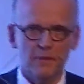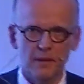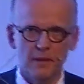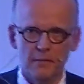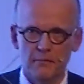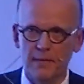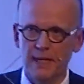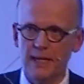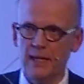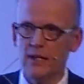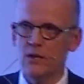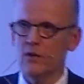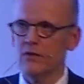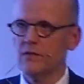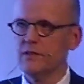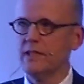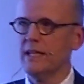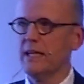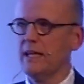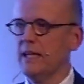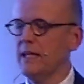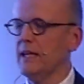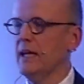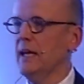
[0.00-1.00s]
many of
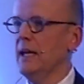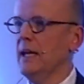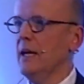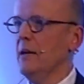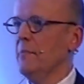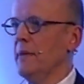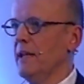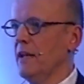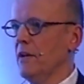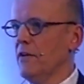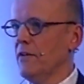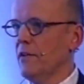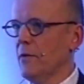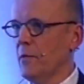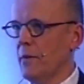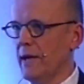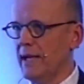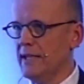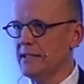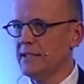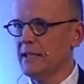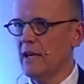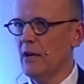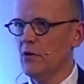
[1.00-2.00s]
the
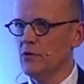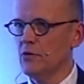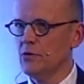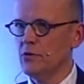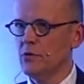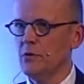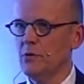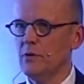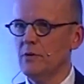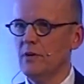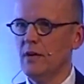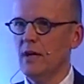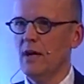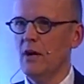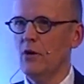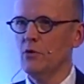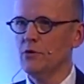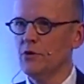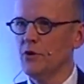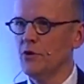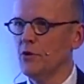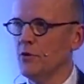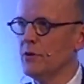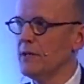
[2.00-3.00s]
ways how to
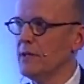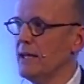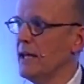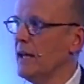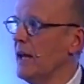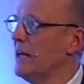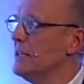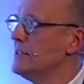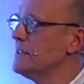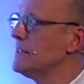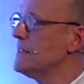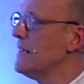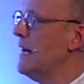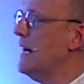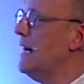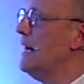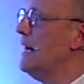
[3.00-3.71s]
utilize